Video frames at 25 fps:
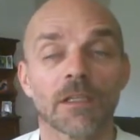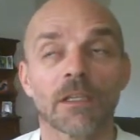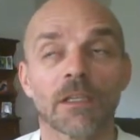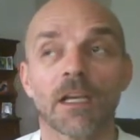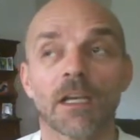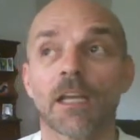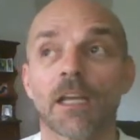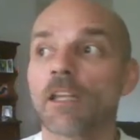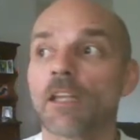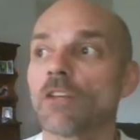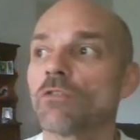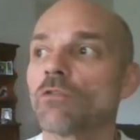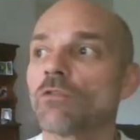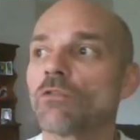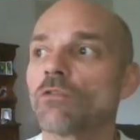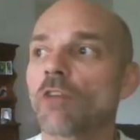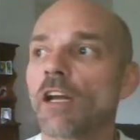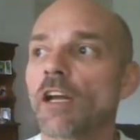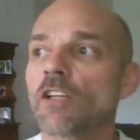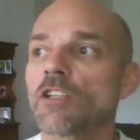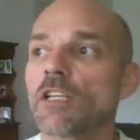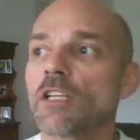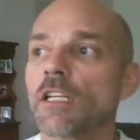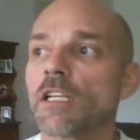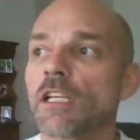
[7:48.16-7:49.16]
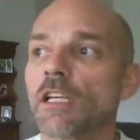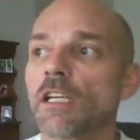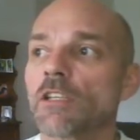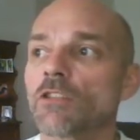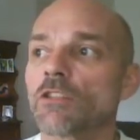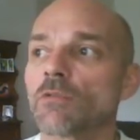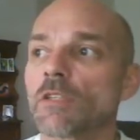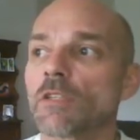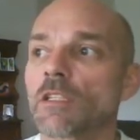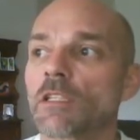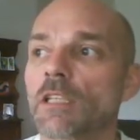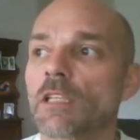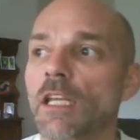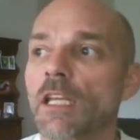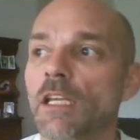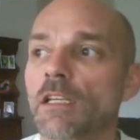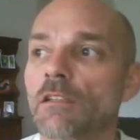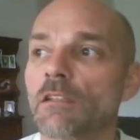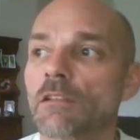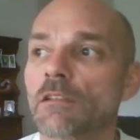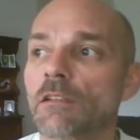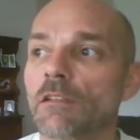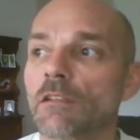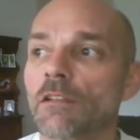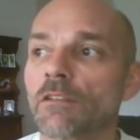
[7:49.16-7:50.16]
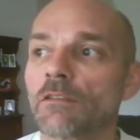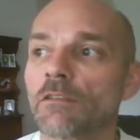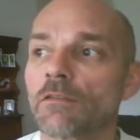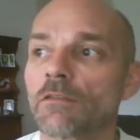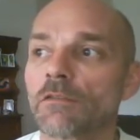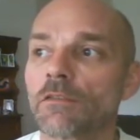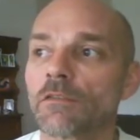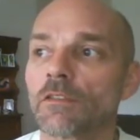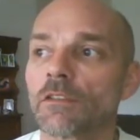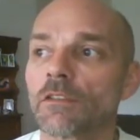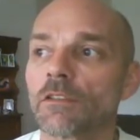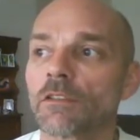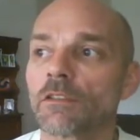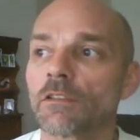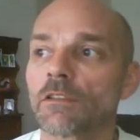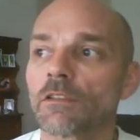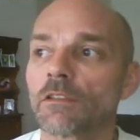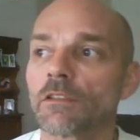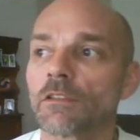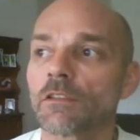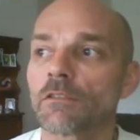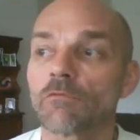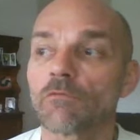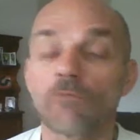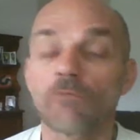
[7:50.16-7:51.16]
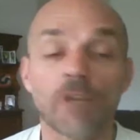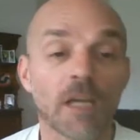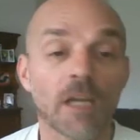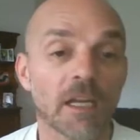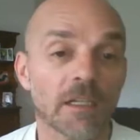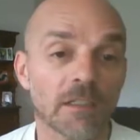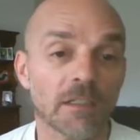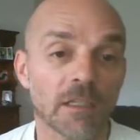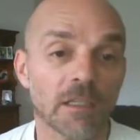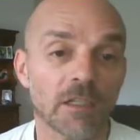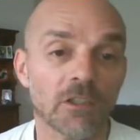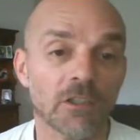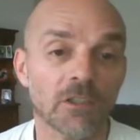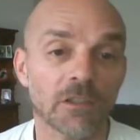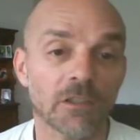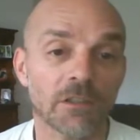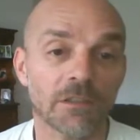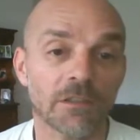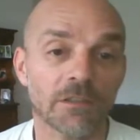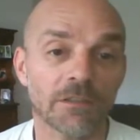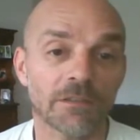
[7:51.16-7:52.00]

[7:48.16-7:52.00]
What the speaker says: And then you'll gradually get to a state of relaxation.